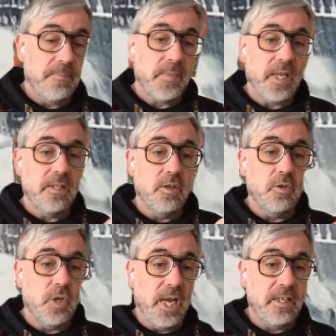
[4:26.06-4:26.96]
and the
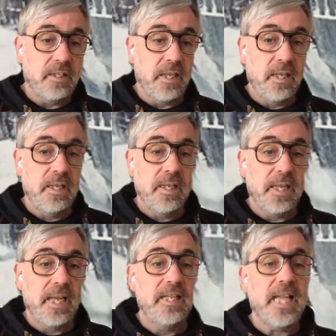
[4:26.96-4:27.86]
actual kind of
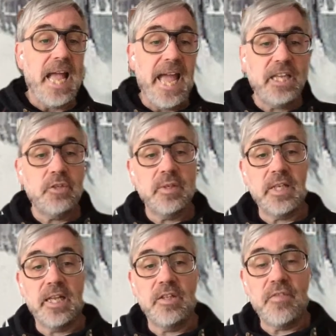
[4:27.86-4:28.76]
action to make
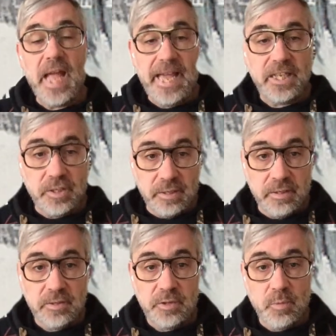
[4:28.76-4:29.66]
sure that it
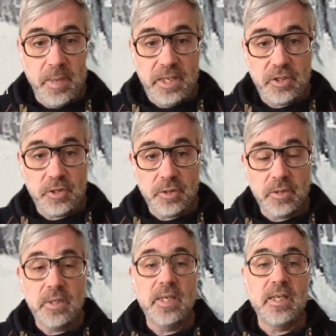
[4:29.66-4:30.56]
won't happen
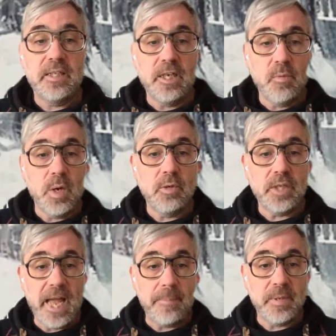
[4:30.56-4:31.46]
again.
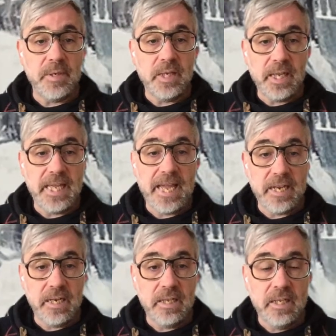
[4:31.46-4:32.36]
And I think
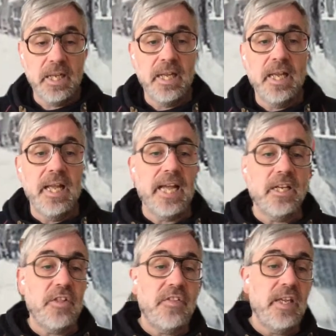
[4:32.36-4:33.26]
the metaphor
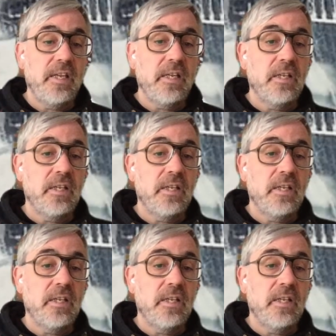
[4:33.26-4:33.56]
that is used